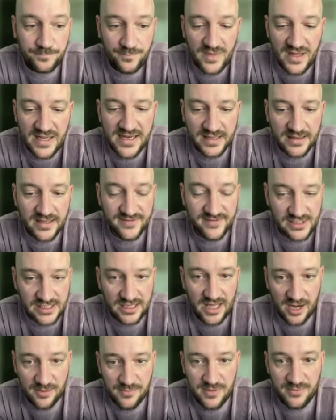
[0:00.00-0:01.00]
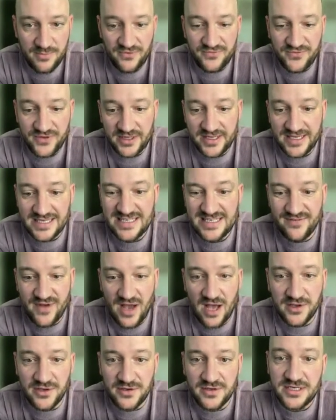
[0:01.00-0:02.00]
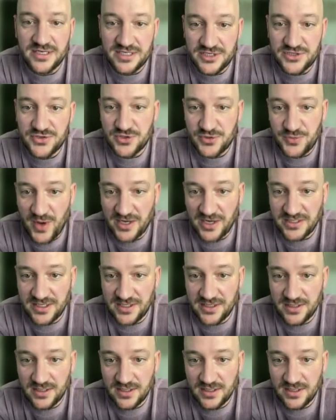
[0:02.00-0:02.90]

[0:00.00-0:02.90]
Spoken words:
It leaves a lot of people feeling devalued and disrespected.